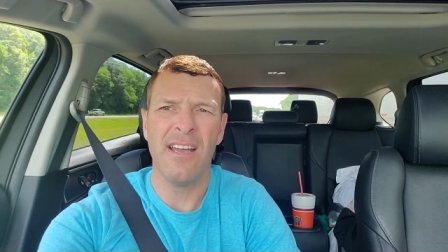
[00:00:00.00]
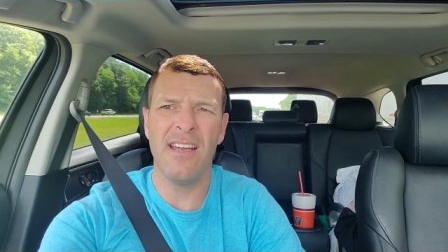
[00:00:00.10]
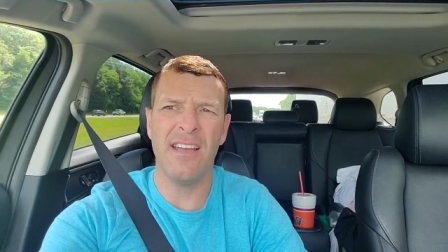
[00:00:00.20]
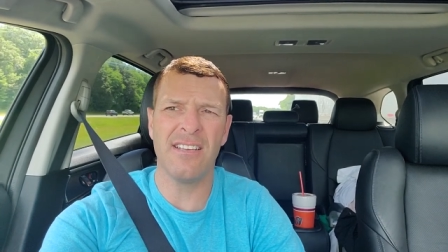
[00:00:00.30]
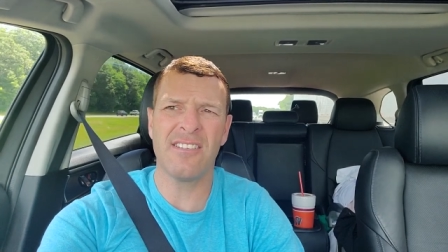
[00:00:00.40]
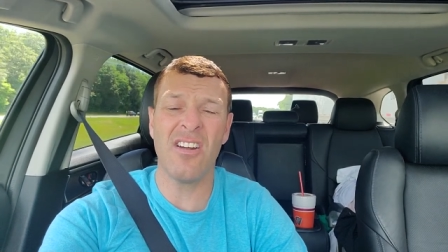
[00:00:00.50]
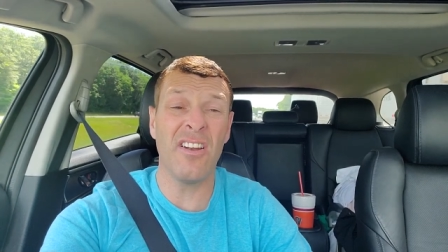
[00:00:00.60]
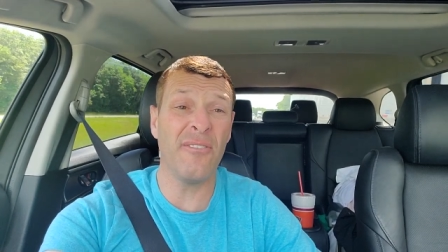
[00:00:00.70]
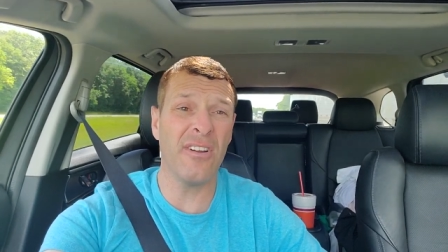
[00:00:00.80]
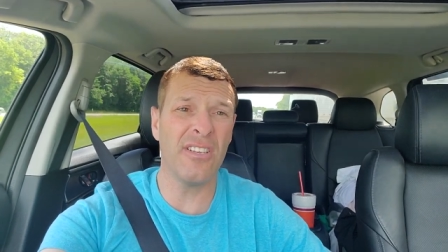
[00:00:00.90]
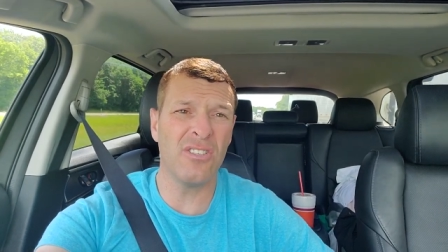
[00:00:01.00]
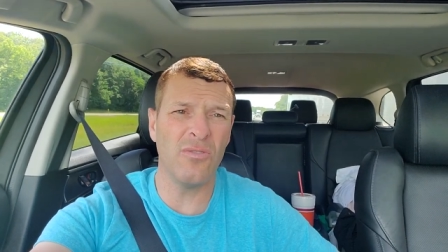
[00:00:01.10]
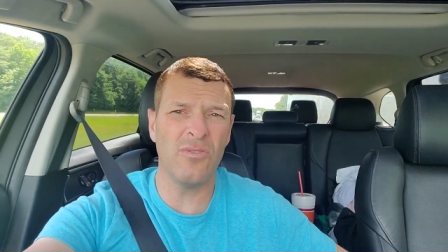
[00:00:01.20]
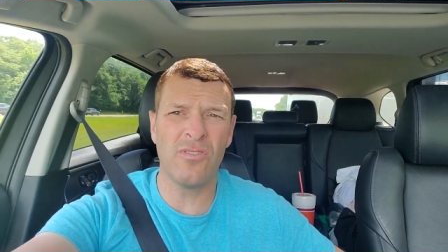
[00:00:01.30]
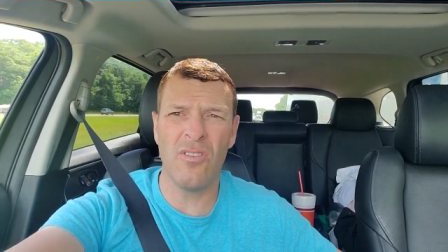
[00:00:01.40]
uh, starting very
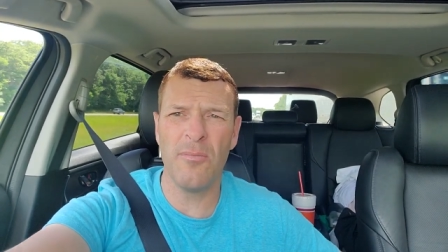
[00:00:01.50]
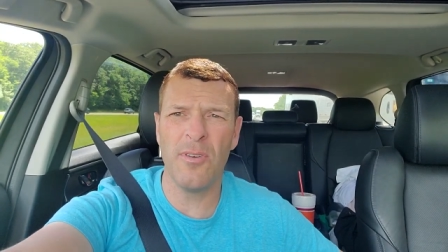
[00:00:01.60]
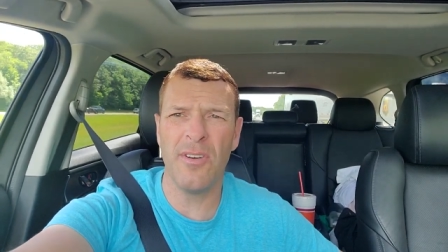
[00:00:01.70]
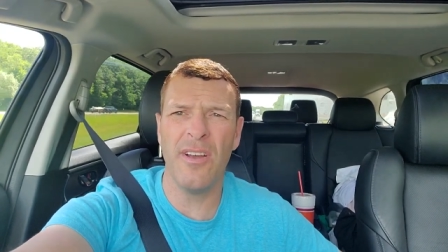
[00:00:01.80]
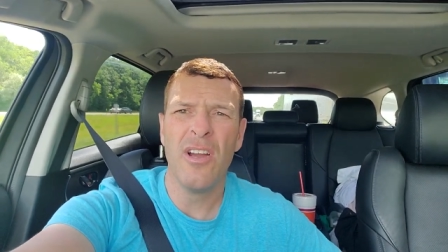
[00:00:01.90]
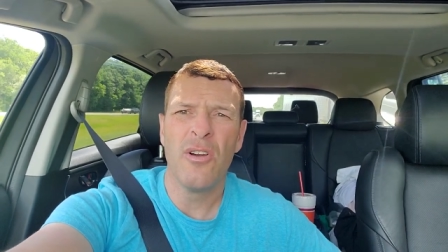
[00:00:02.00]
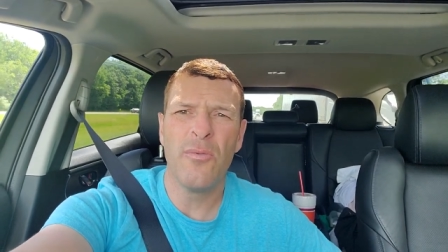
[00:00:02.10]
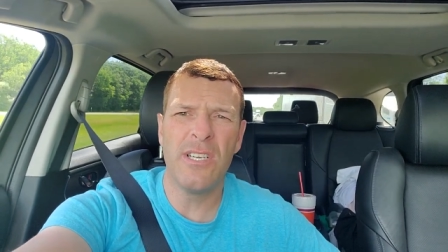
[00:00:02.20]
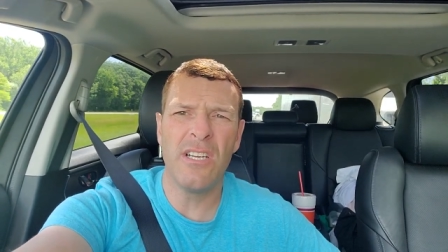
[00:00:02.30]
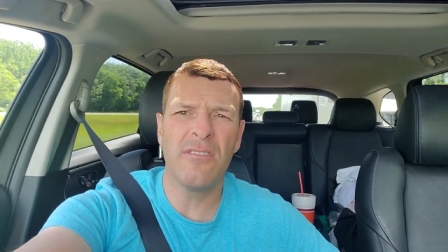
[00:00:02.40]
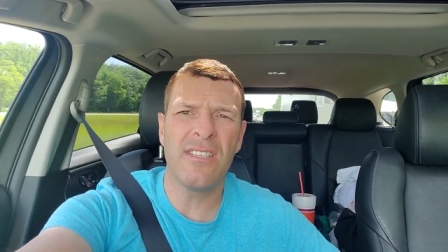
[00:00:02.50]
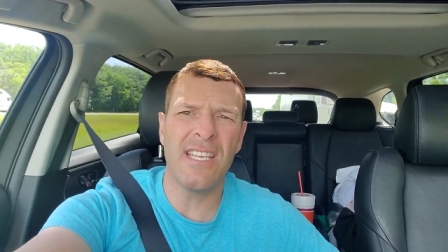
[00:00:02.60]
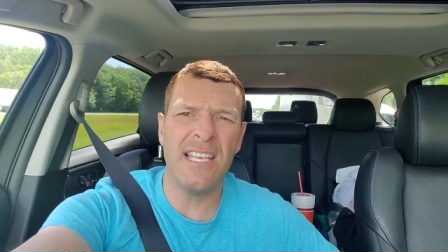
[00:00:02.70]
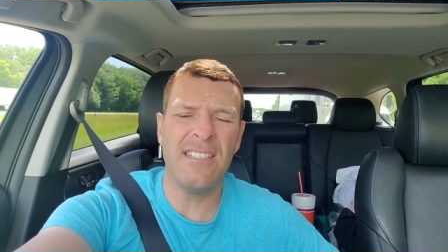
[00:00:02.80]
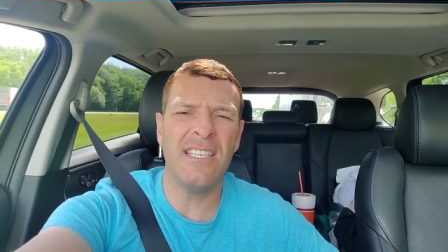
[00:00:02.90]
soon. So I'm going to reach out to
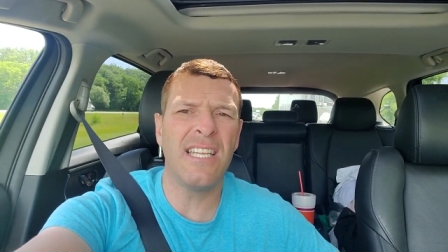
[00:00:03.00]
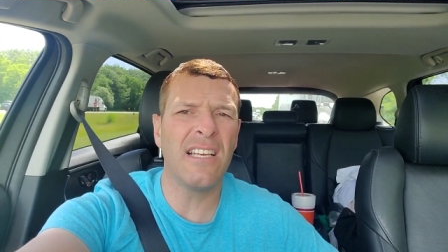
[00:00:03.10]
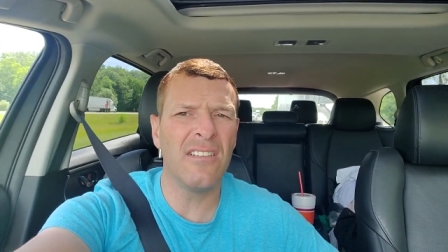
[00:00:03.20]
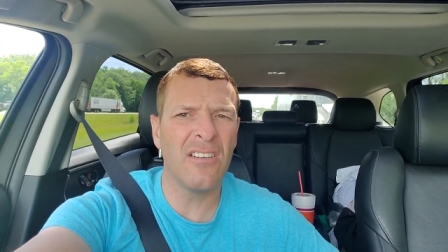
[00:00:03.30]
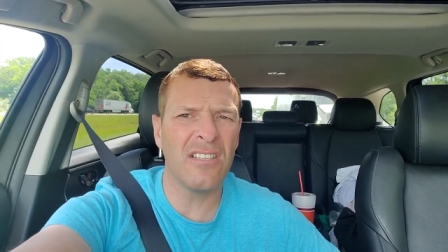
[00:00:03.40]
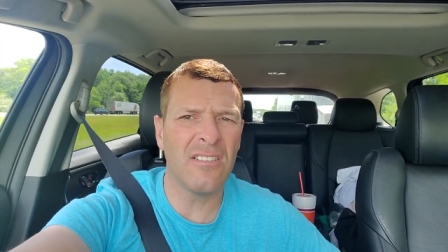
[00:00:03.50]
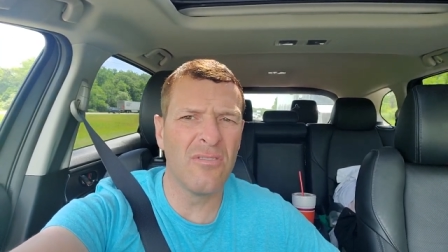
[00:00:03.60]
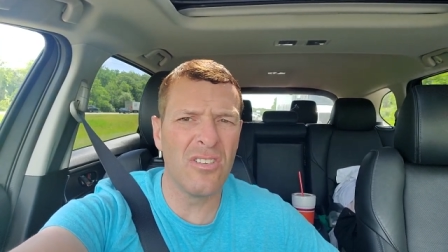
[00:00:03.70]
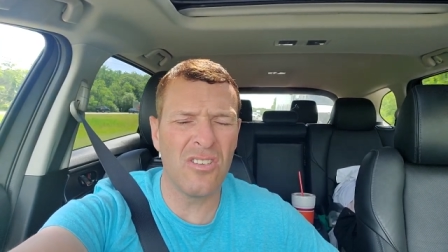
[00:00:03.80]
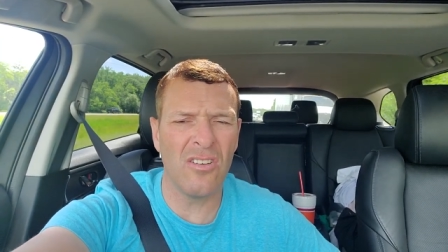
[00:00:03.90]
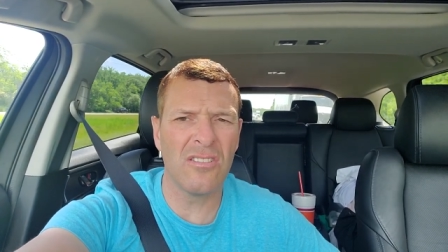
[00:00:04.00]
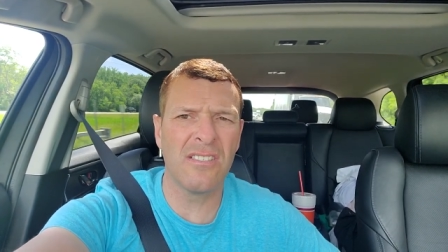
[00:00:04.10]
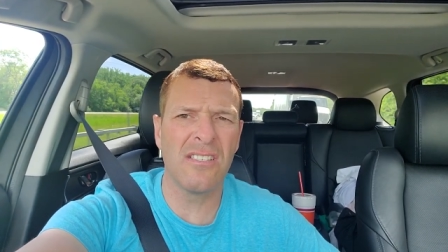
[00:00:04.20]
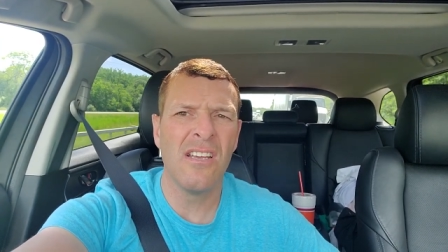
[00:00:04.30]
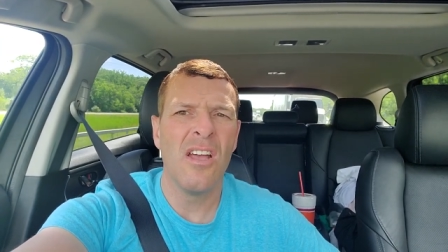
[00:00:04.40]
Stacy, take a look at the
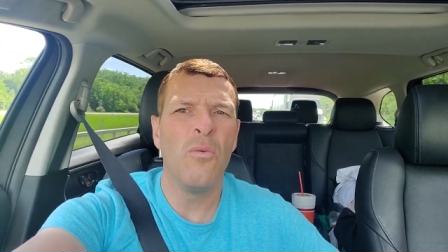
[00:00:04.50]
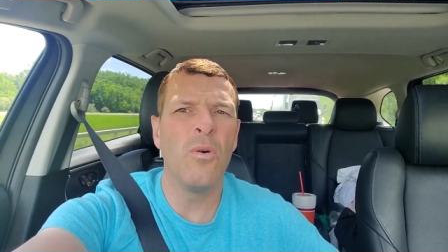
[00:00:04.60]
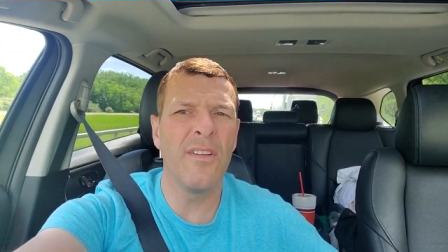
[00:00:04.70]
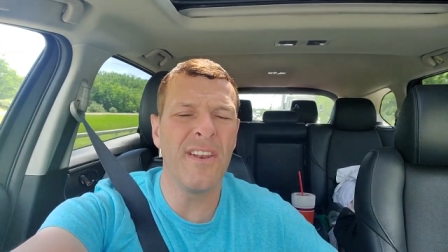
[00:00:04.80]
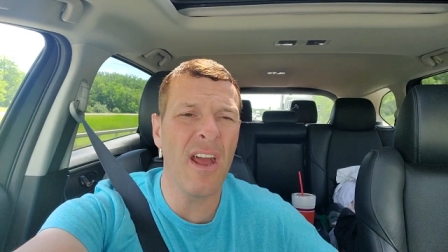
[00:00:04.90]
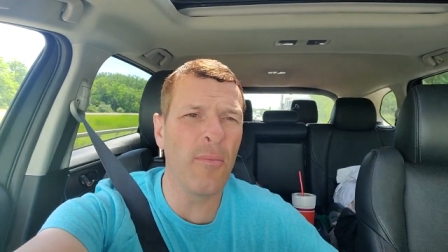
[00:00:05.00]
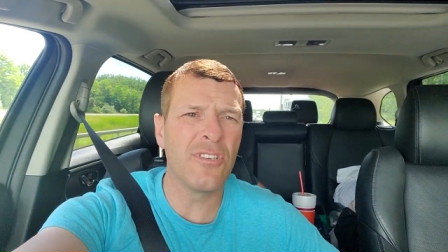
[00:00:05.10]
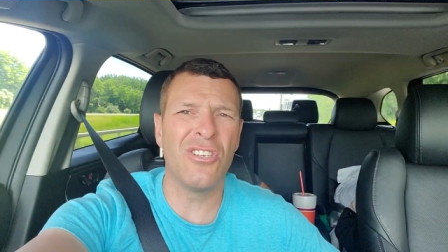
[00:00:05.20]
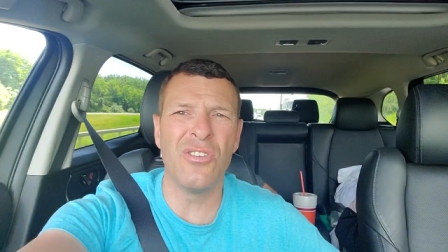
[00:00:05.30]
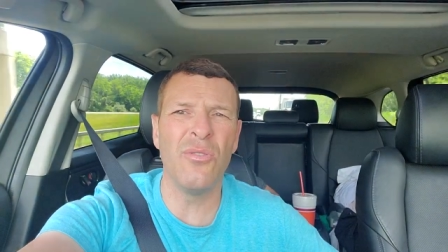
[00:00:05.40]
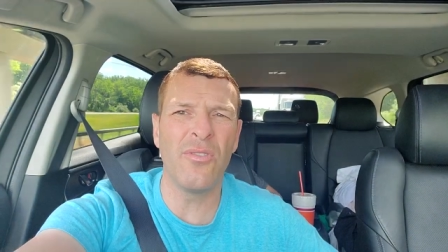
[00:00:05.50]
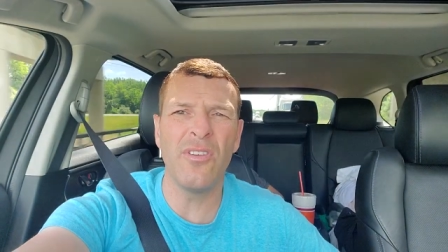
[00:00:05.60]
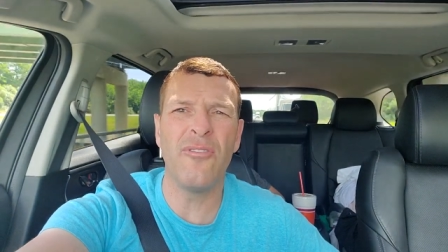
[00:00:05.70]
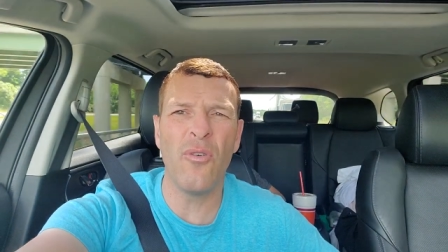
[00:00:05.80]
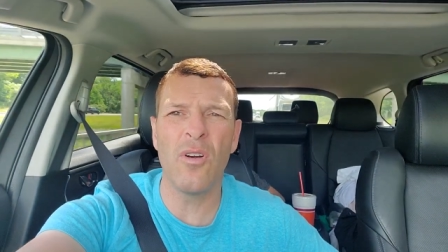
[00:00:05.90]
results, where the numbers of 2,
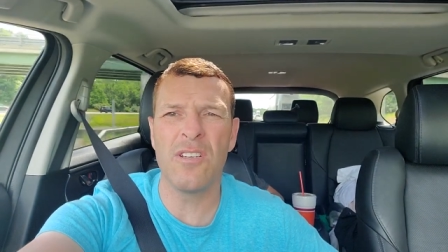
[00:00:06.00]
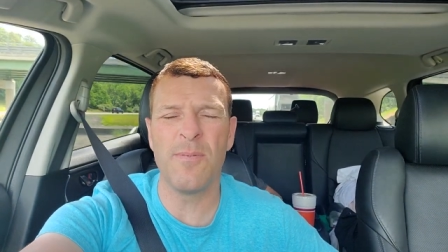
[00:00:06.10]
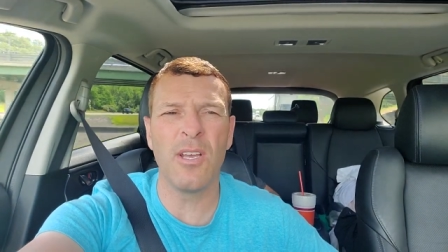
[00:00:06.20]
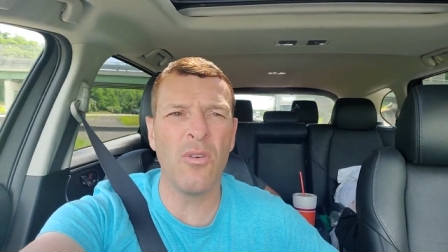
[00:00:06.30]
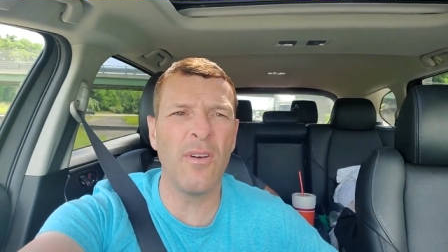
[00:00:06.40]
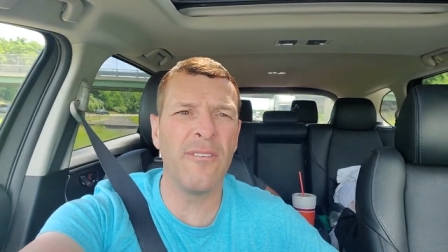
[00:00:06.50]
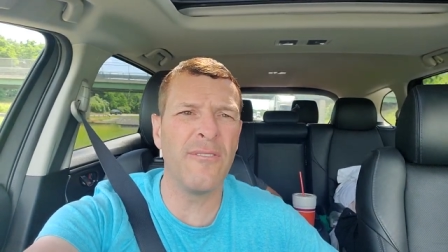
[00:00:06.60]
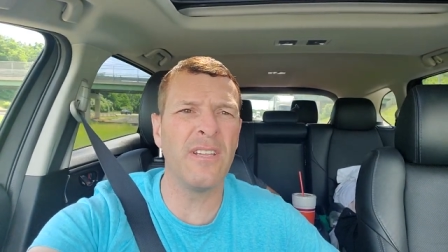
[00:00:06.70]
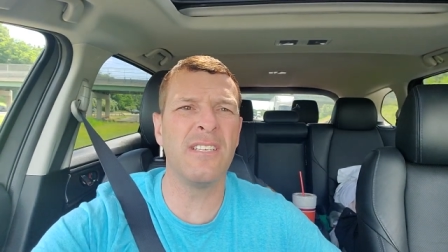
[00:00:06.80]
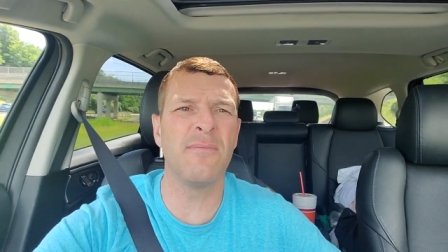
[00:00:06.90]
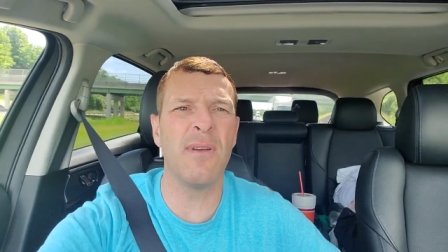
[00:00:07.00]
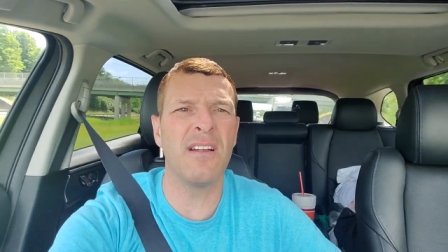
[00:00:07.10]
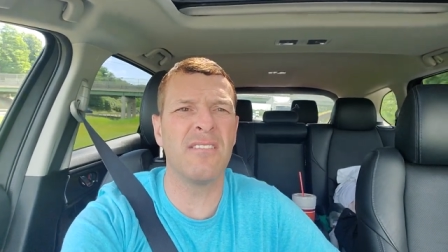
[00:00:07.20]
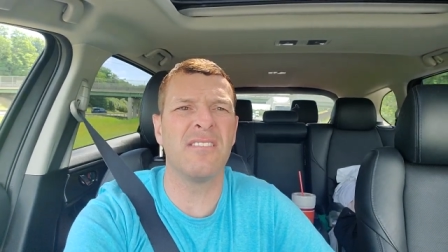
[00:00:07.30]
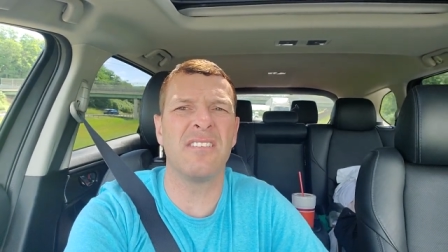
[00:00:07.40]
3, 4 has been going, fillies and
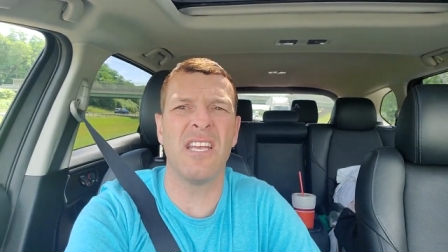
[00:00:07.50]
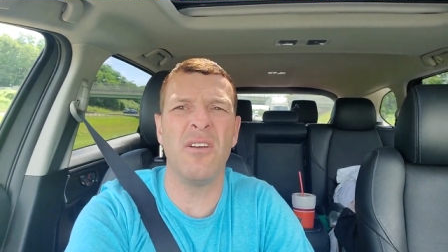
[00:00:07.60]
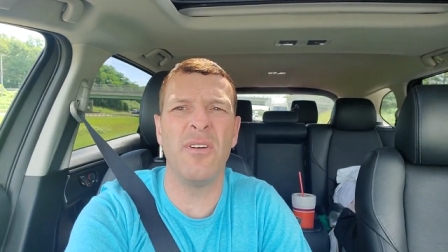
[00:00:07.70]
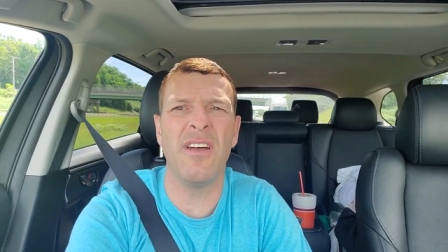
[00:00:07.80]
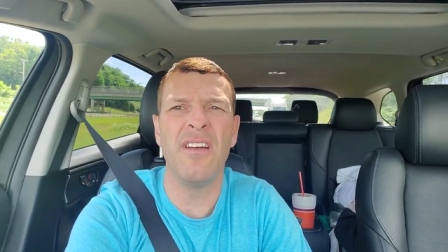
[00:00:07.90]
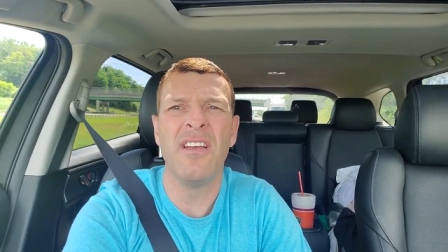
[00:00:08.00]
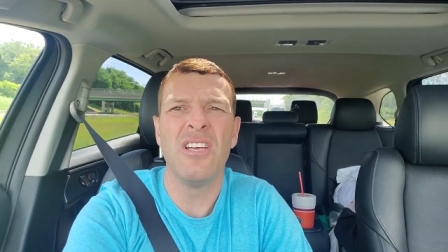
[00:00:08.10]
Maris and Scioto.